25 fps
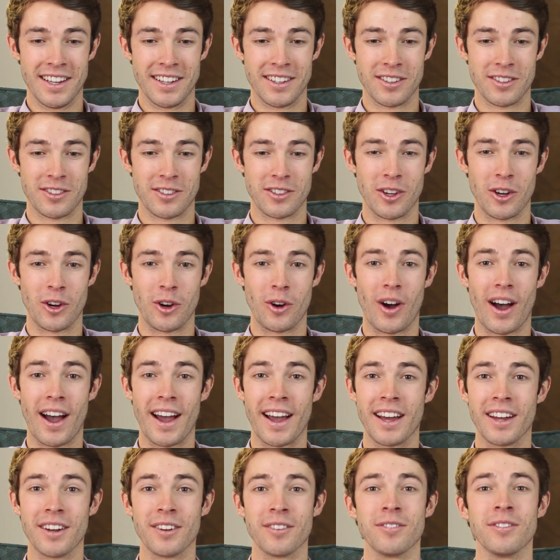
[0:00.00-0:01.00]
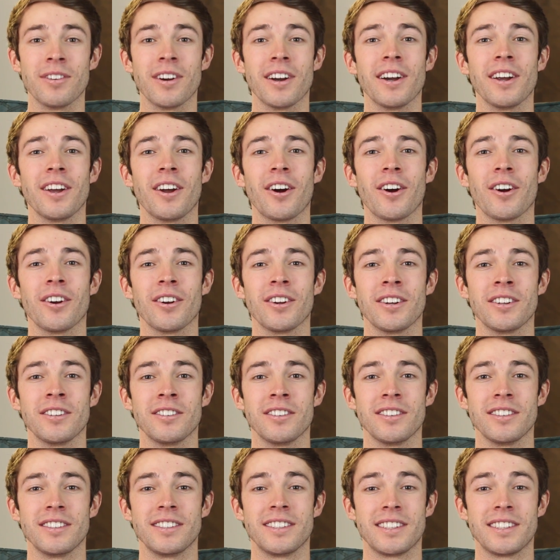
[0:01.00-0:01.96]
So I had a very hard un